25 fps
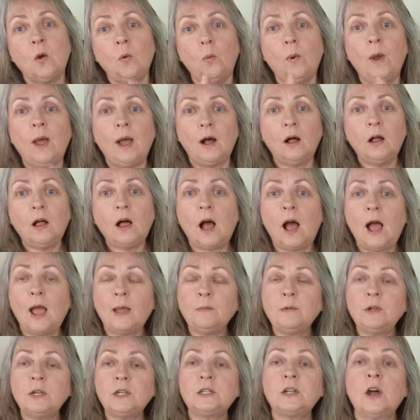Well,
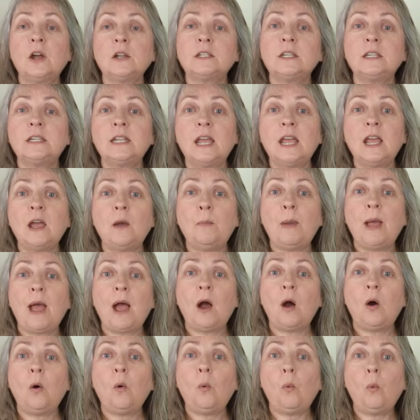I'm going to talk today
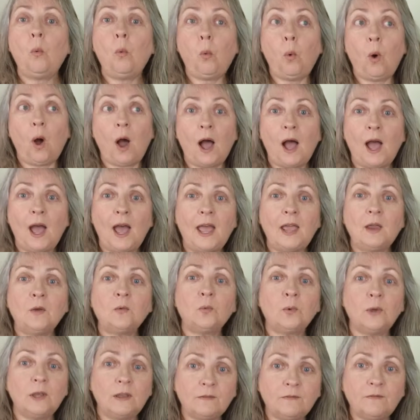about why
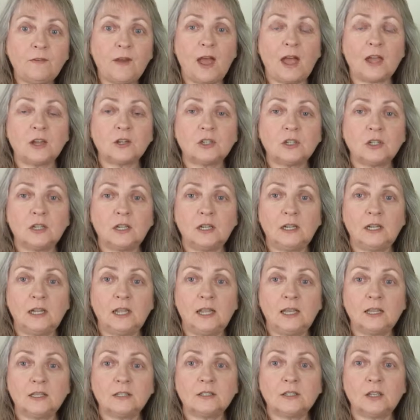
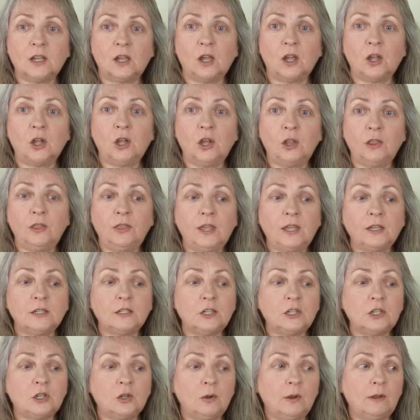ReFashion is a good thing
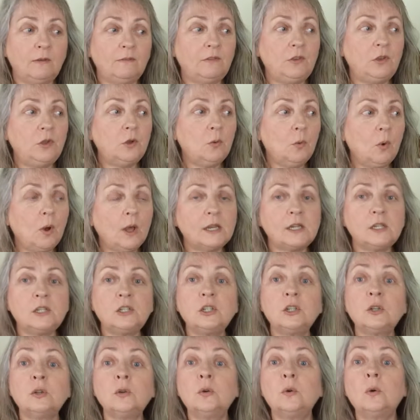to do if you want to
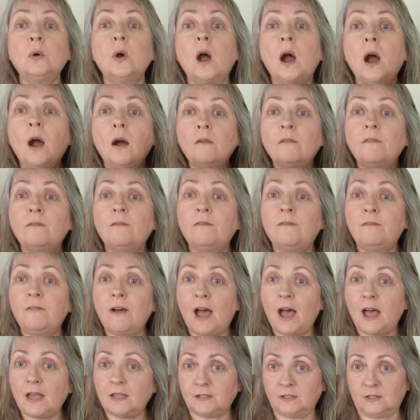do
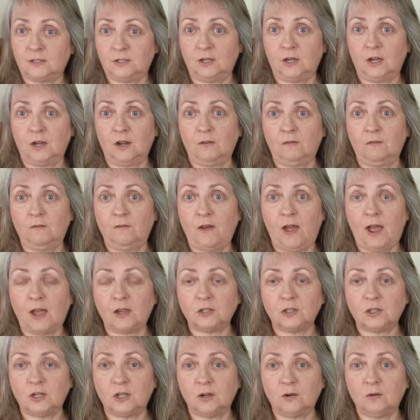fast
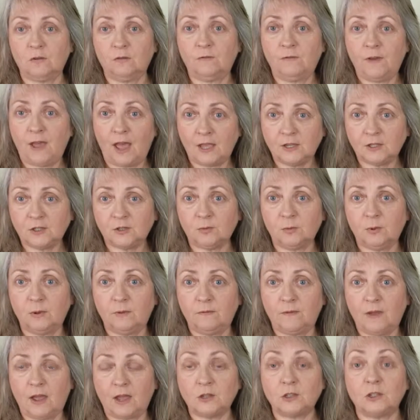fashion, fast
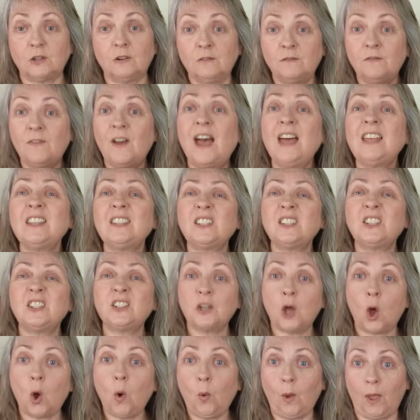ReFashion, fast
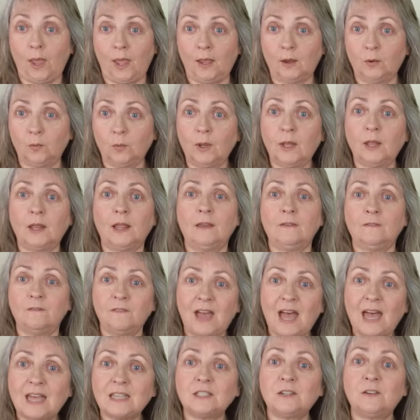sewing, really,
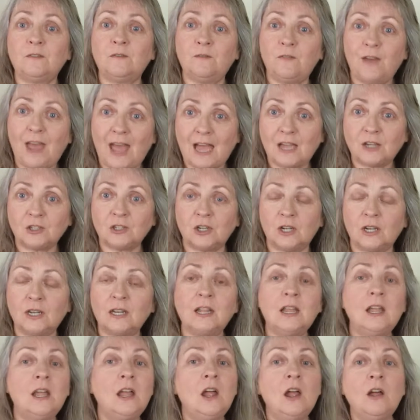fast fashion.
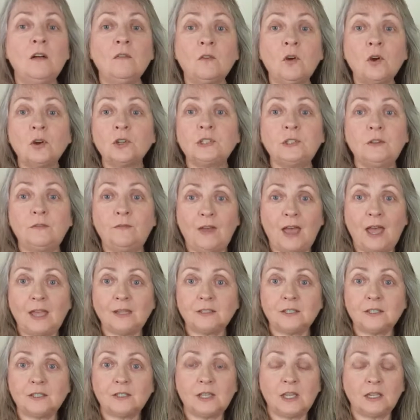Of course, the
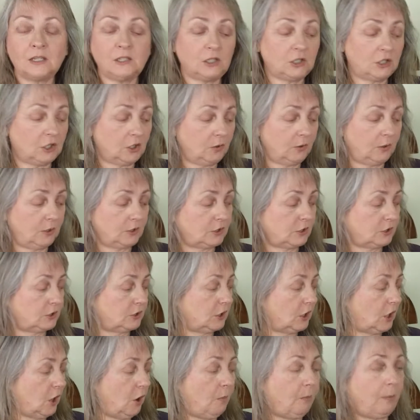fastest thing to do is just
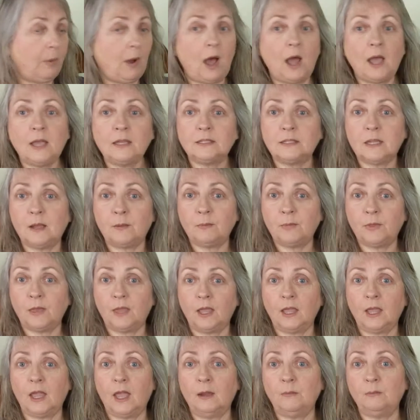to go buy
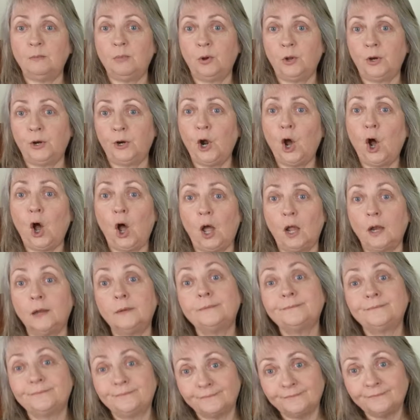something and put it on.